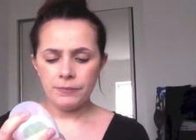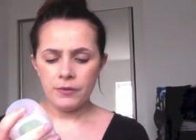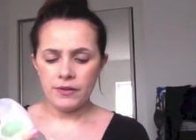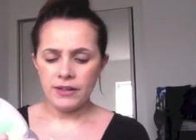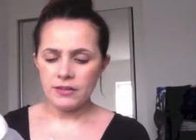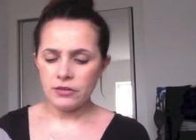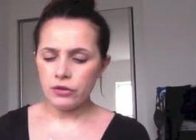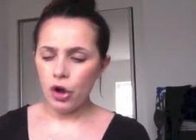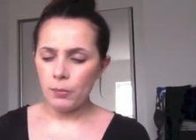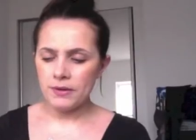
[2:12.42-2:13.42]
I think its
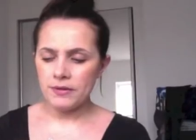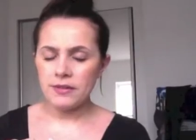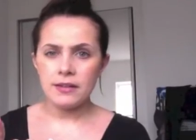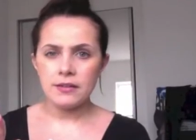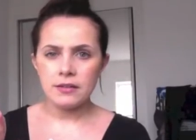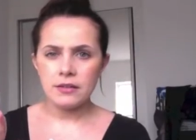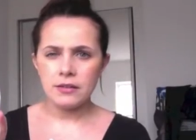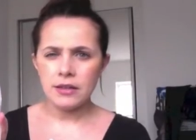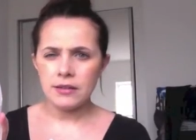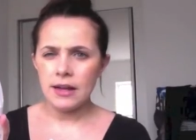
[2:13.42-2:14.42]
top is six
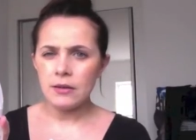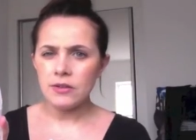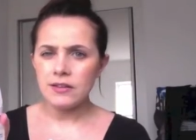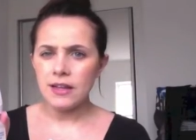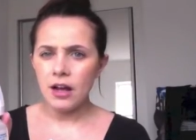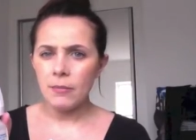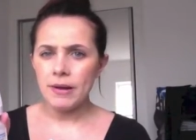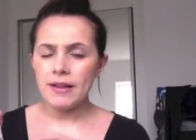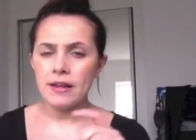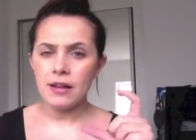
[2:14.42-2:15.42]
six ounces they come
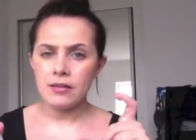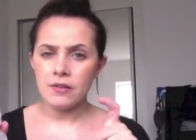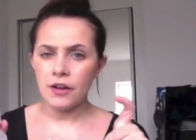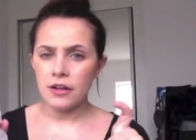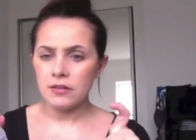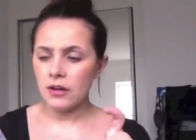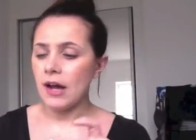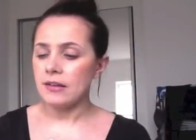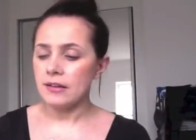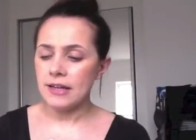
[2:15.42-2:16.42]
in. That's the first
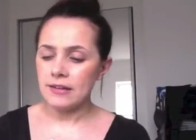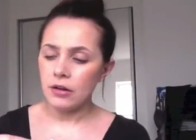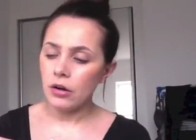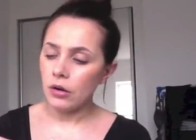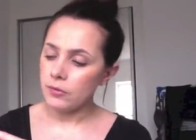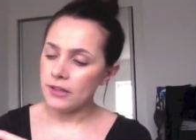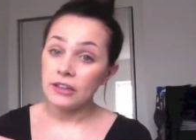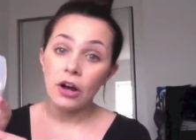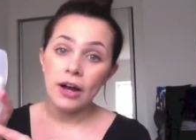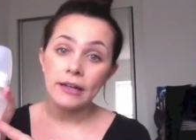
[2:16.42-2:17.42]
size and these are obviously
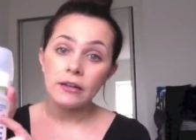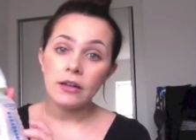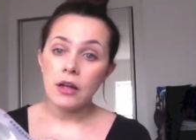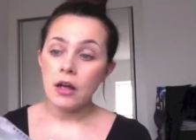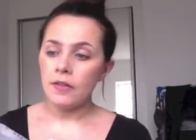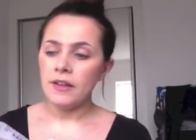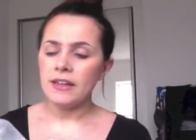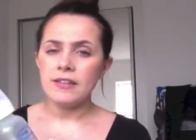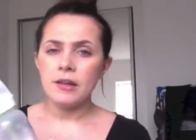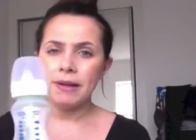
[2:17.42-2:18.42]
nine. I think
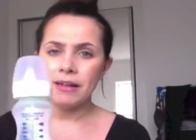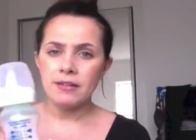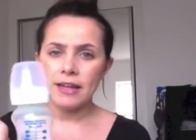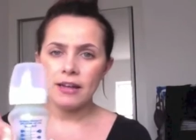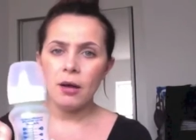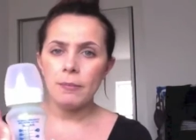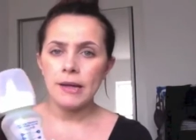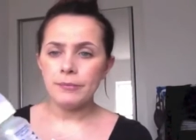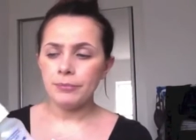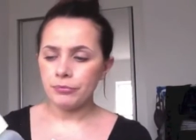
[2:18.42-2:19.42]
these are the biggest they come
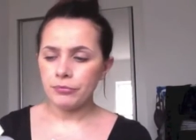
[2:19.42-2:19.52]
in.